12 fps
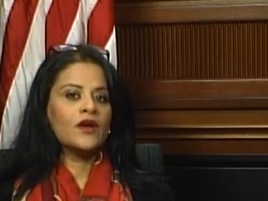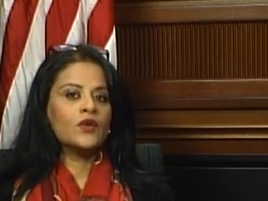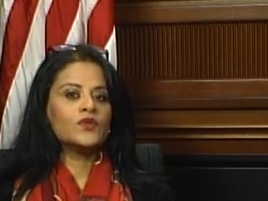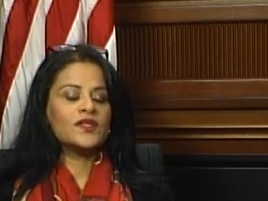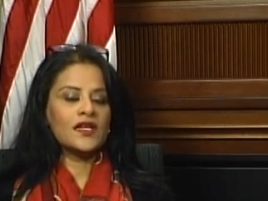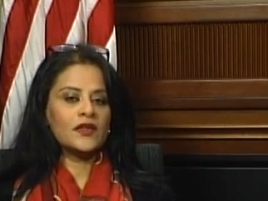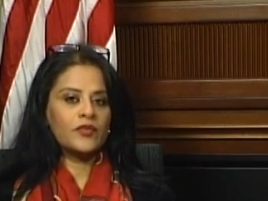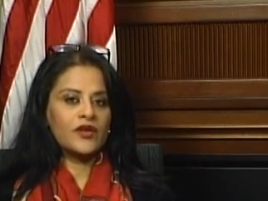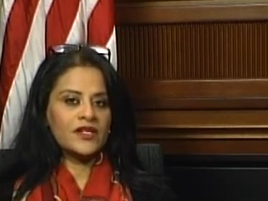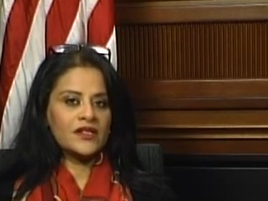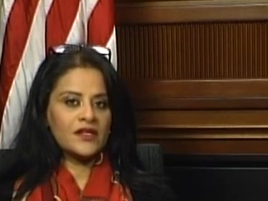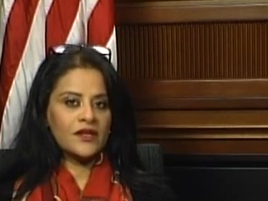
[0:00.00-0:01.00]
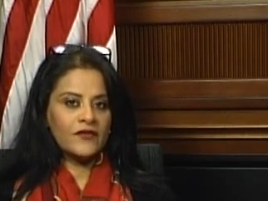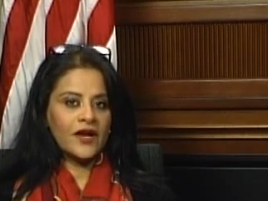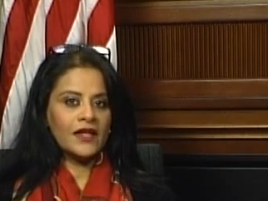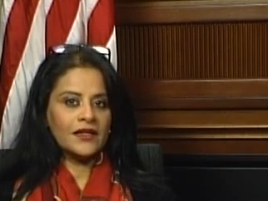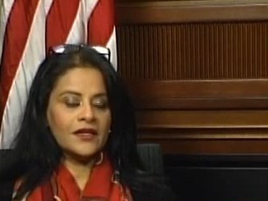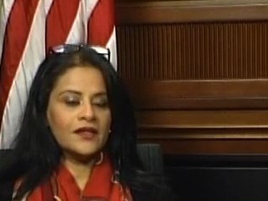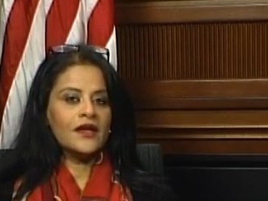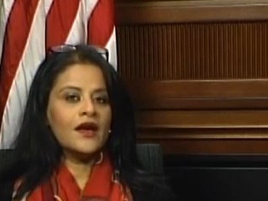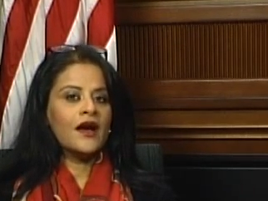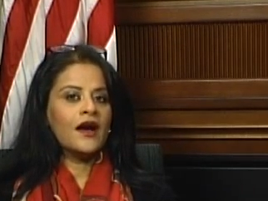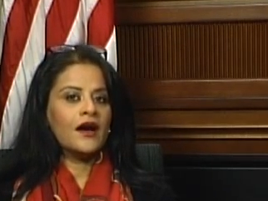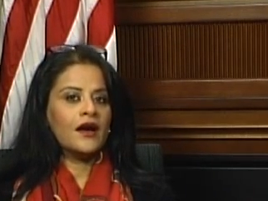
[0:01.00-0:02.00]
who celebrated Diwali
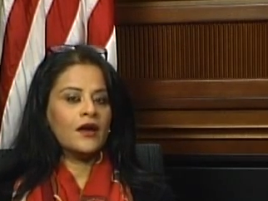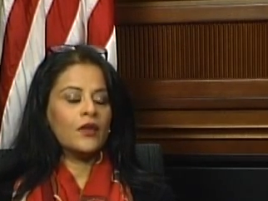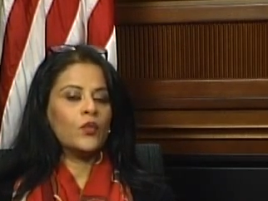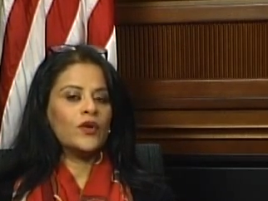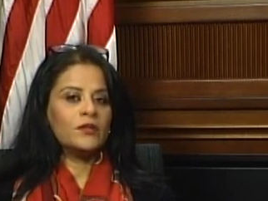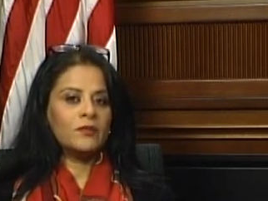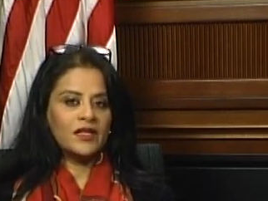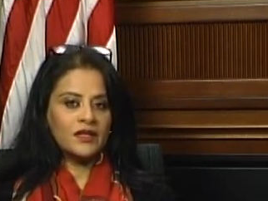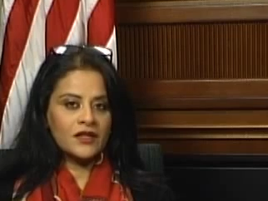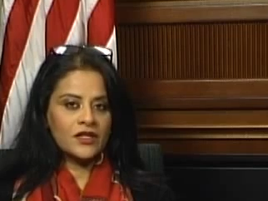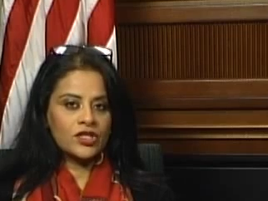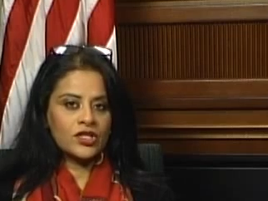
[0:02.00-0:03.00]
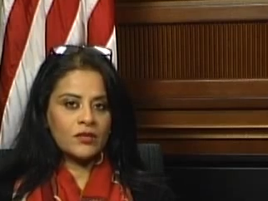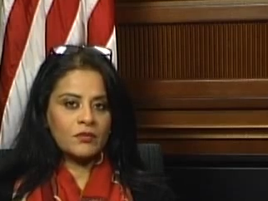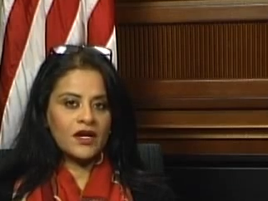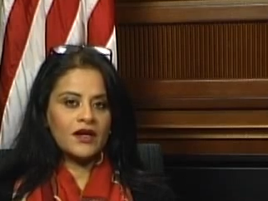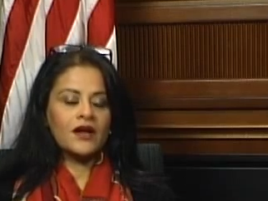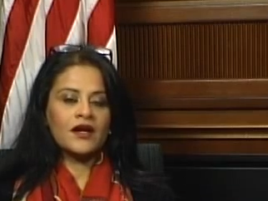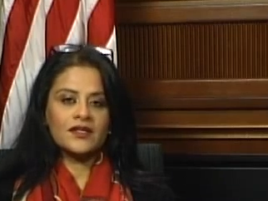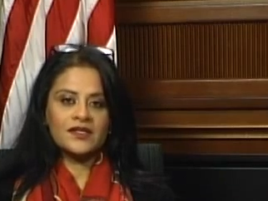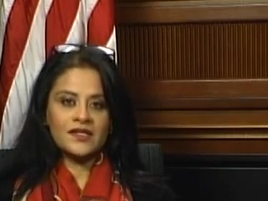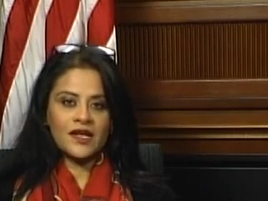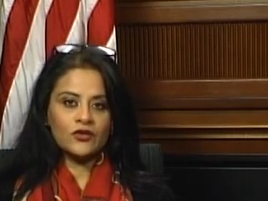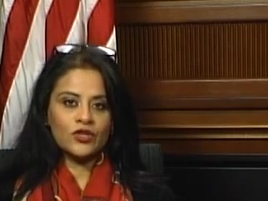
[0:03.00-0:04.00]
with Bandana Sharma on
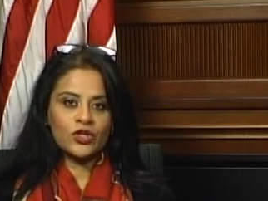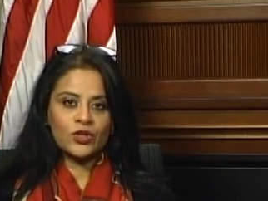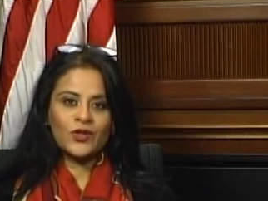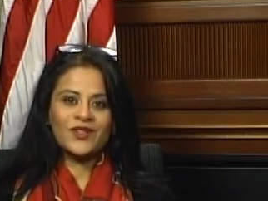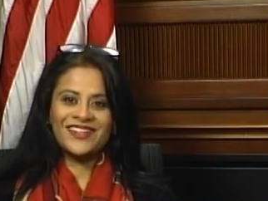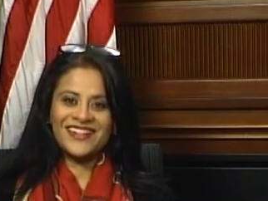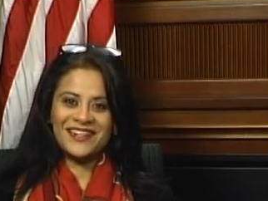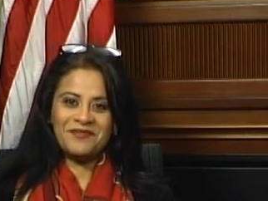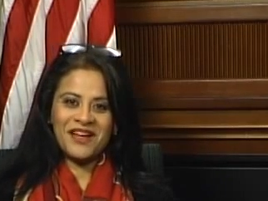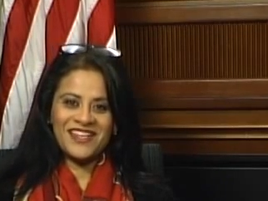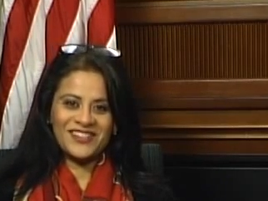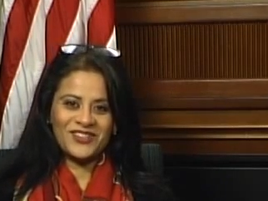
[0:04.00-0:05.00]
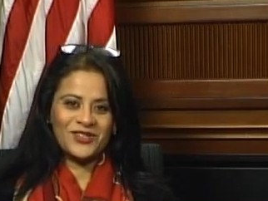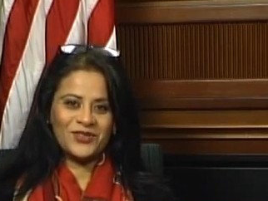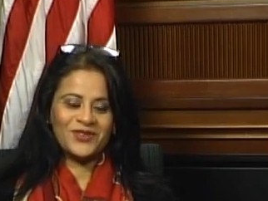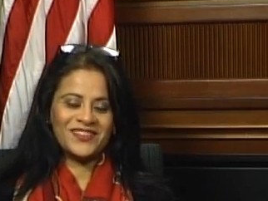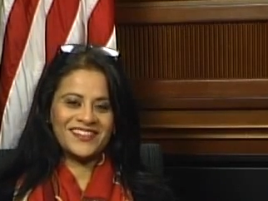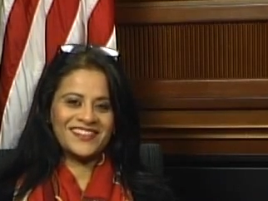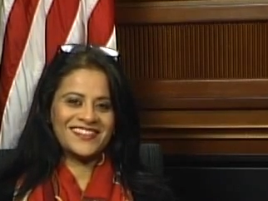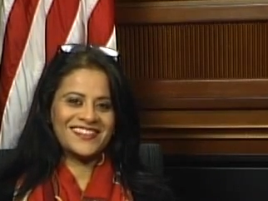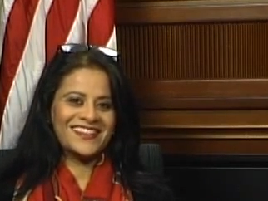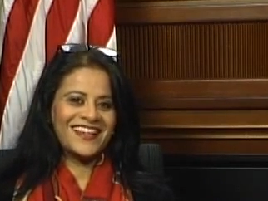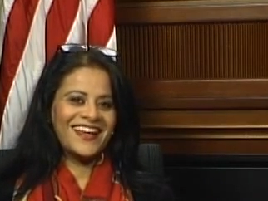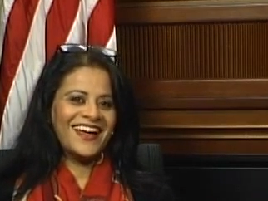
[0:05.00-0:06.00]
South Shore in
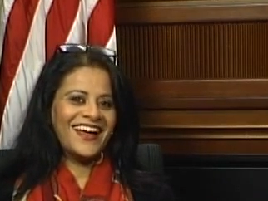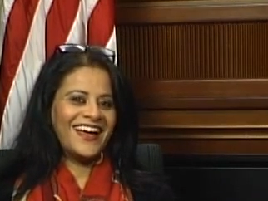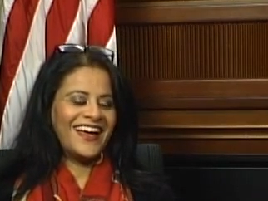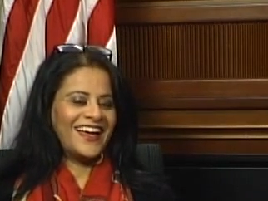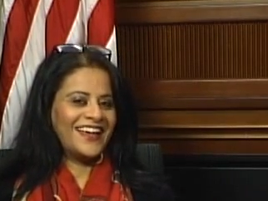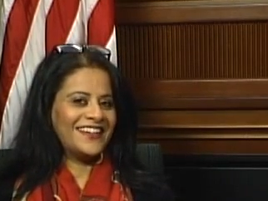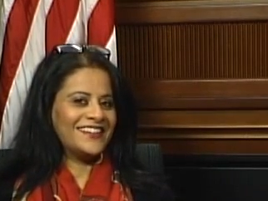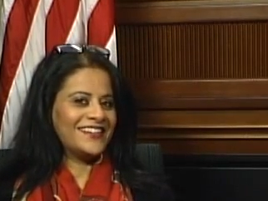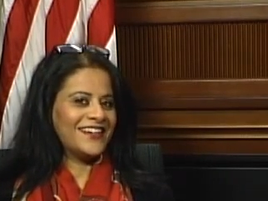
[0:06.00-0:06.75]
Massachusetts. And